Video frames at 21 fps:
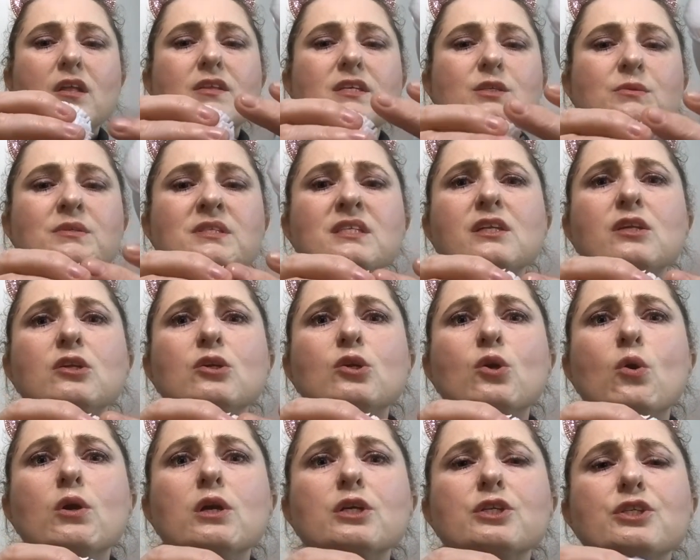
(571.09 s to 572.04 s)
This one's a little
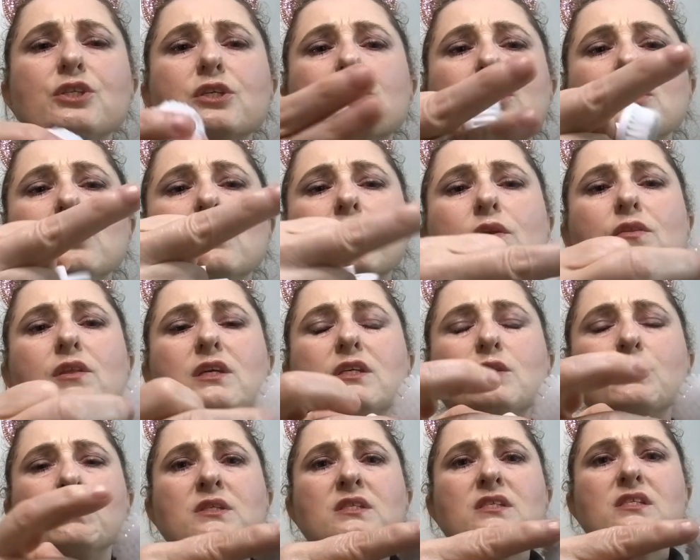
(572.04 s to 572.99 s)
coarser.
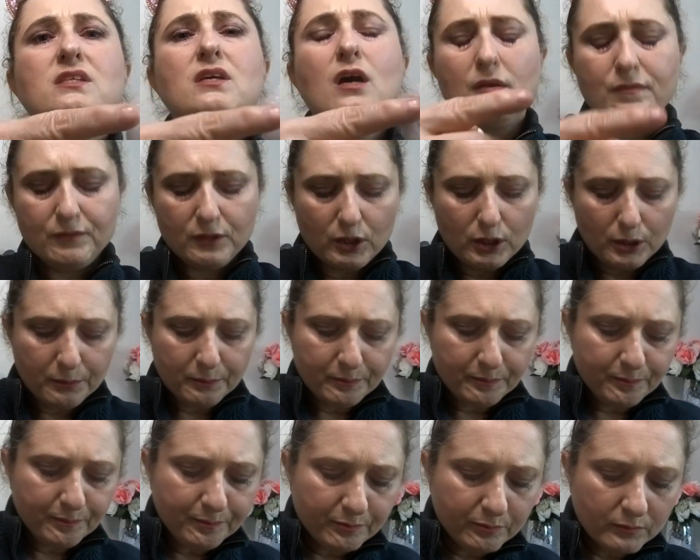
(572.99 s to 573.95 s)
This one's softer.
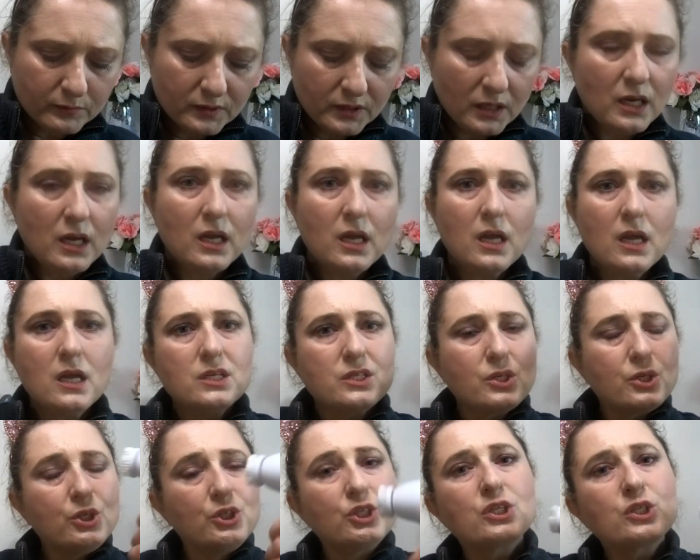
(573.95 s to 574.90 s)

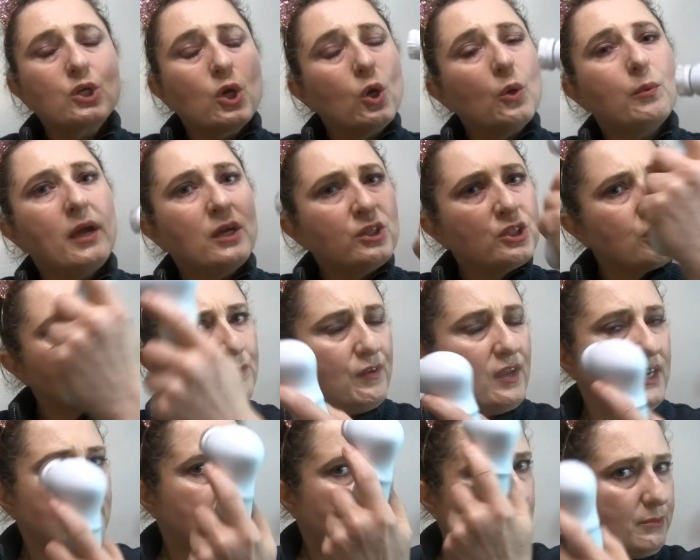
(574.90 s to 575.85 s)
So you just go around your
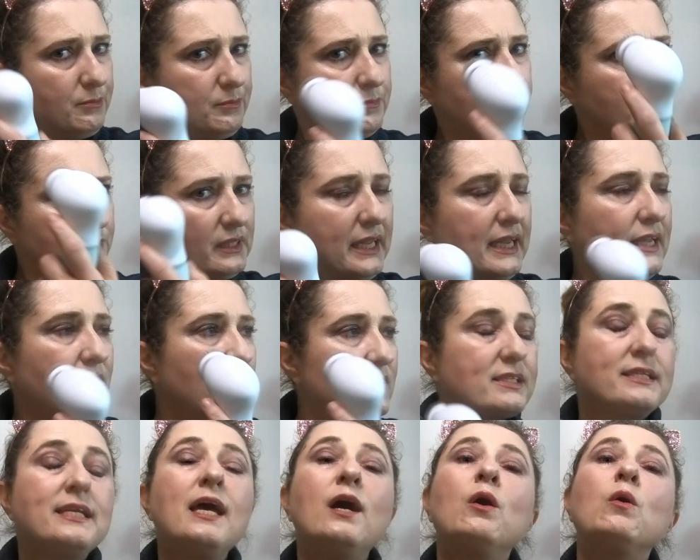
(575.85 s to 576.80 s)
face like
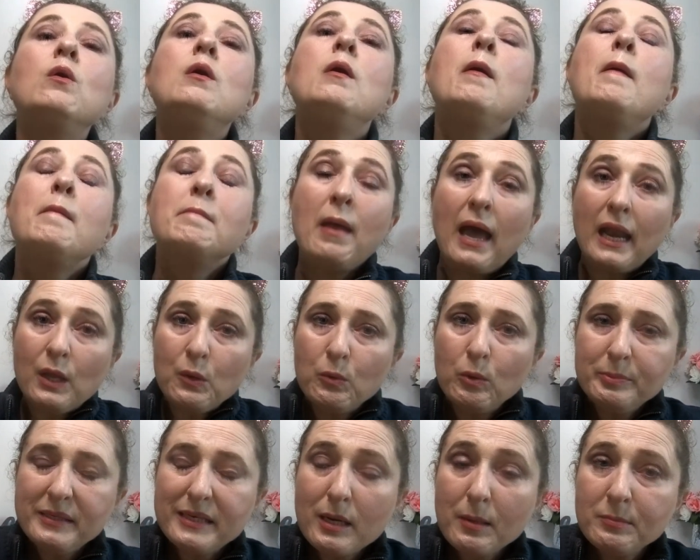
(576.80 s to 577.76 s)
this. Now, Maddie
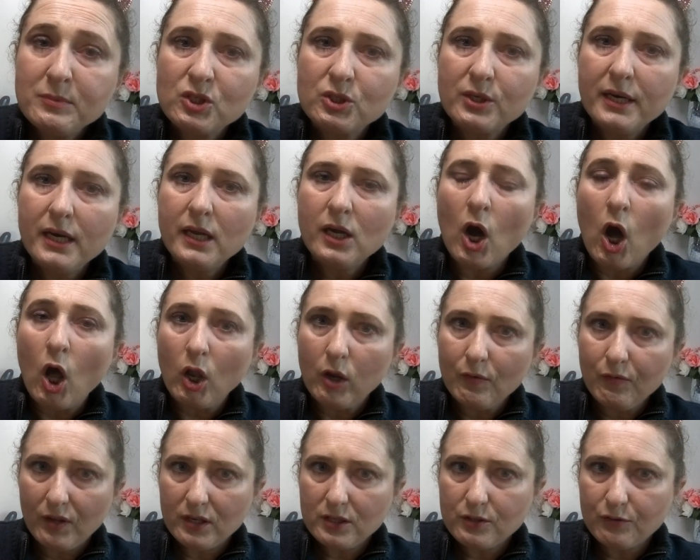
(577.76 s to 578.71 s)
will be demonstrating all
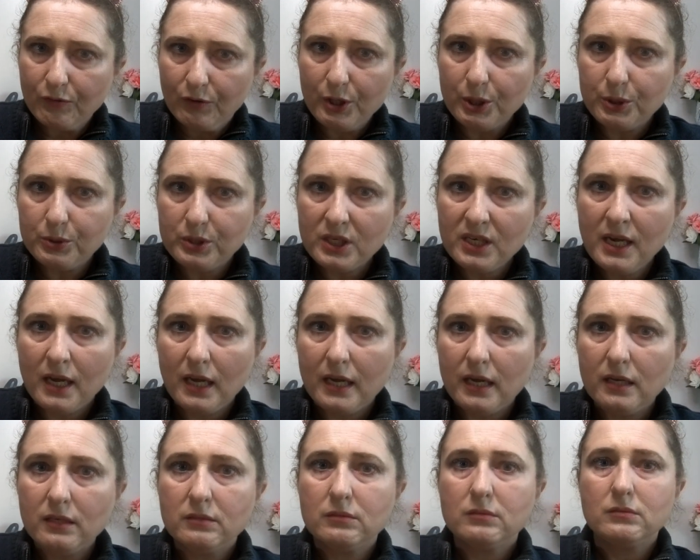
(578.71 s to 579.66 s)
of this for you
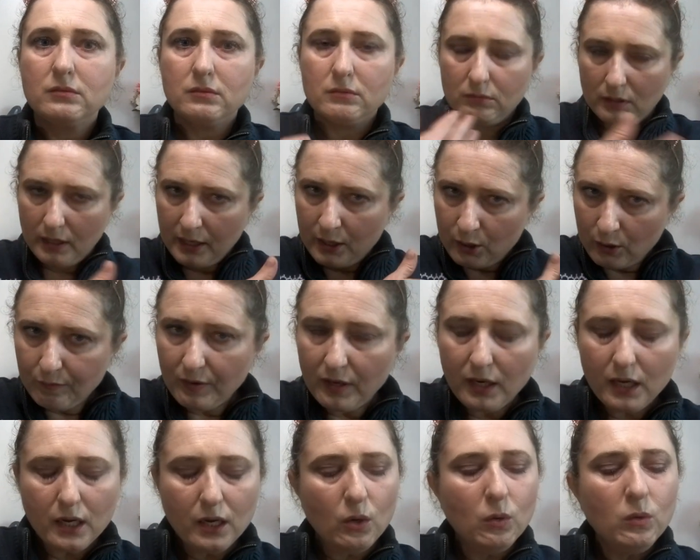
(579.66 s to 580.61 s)
tonight in her
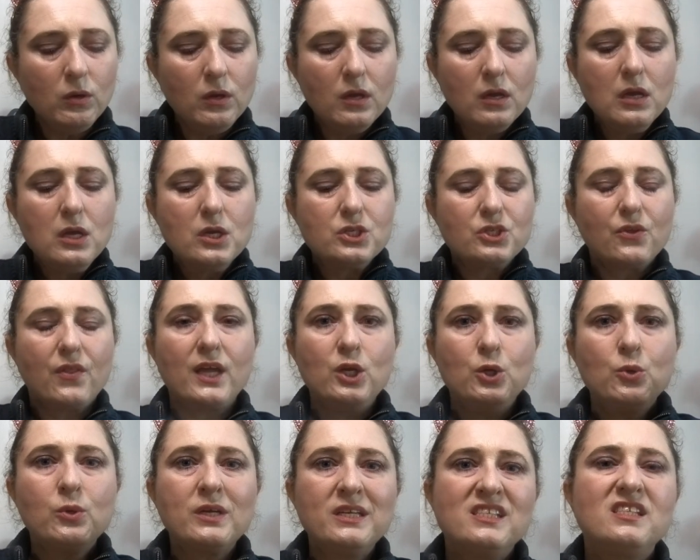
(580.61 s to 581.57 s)
video so that
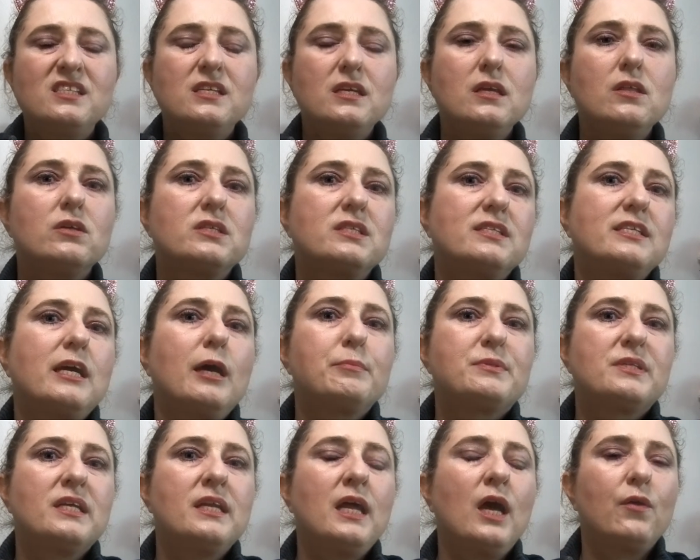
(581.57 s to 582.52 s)
you can see the
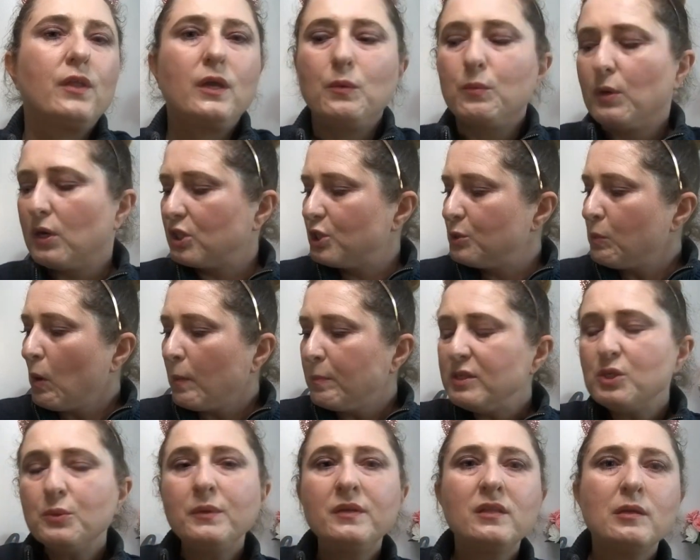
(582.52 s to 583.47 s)
steps and how they work. She won't
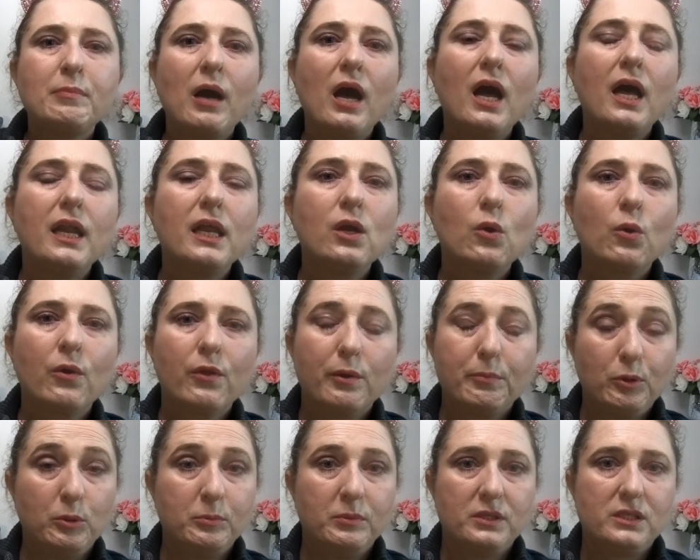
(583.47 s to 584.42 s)
be doing the body or the
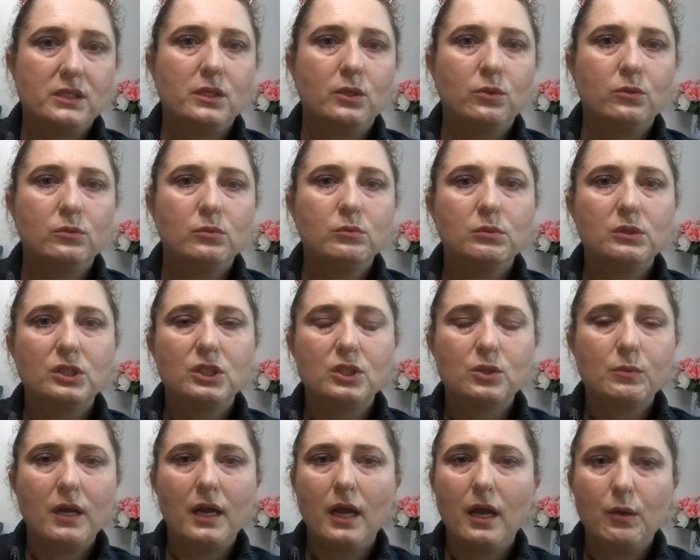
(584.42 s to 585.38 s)
pumice stone, which
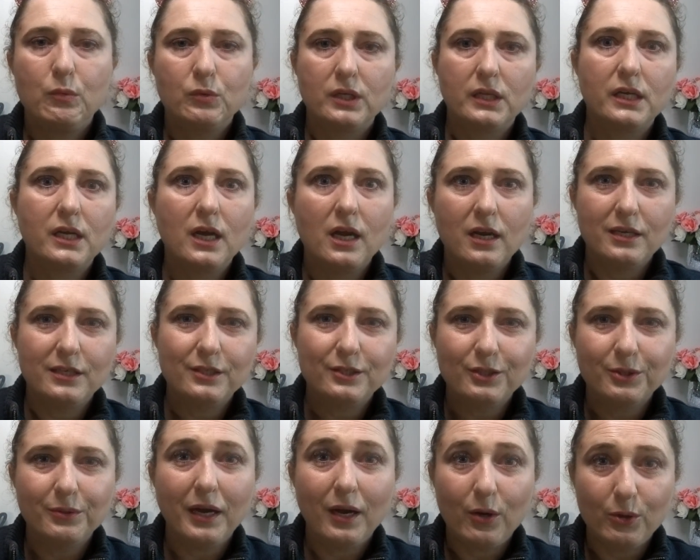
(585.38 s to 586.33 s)
is why I really got
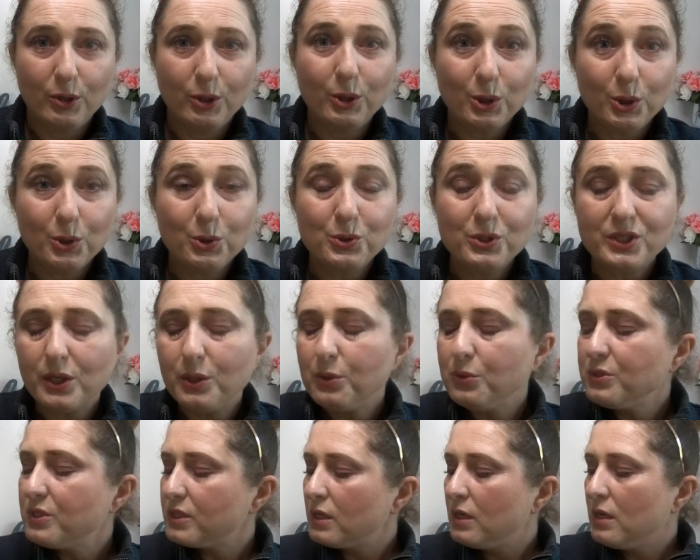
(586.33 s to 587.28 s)
into how you use
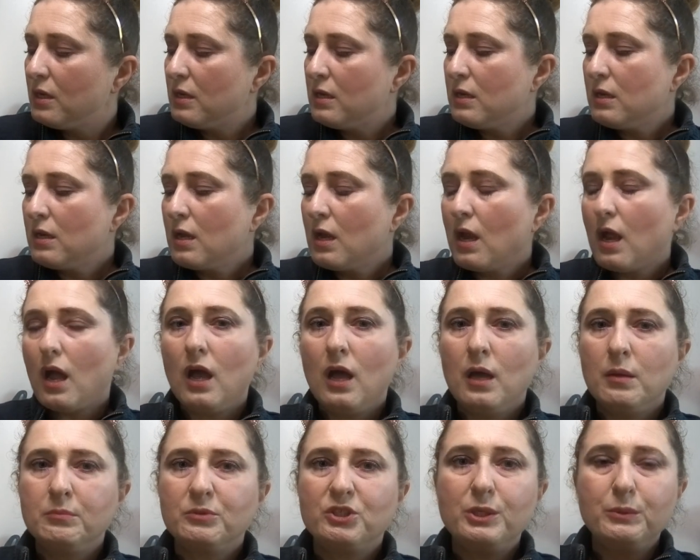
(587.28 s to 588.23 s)
those.
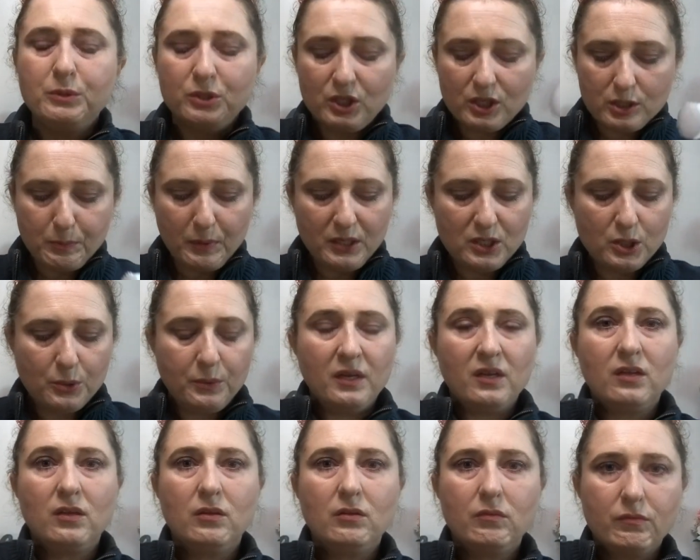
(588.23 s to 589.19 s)
She would just be
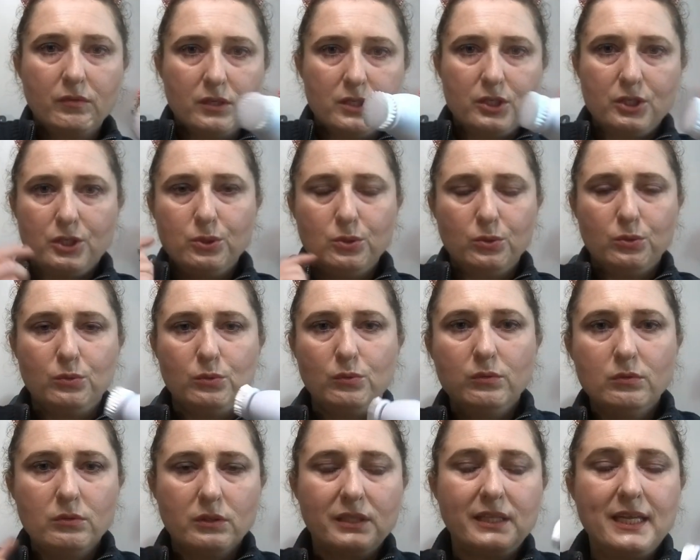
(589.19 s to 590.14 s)
doing the two
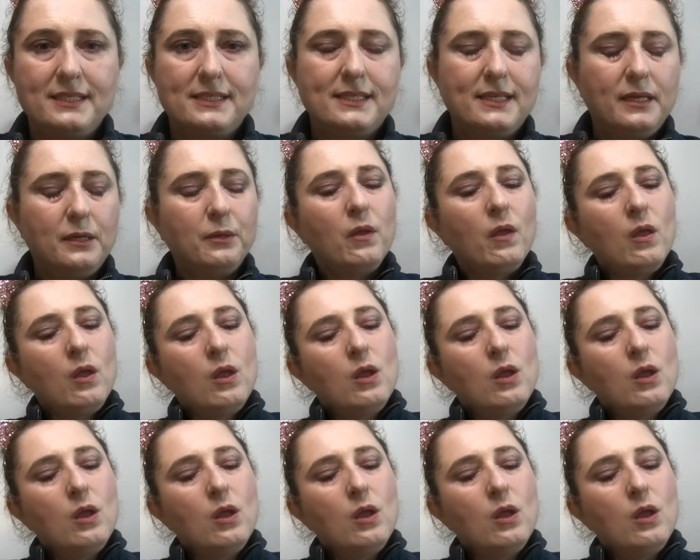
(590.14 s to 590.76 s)
cleansing.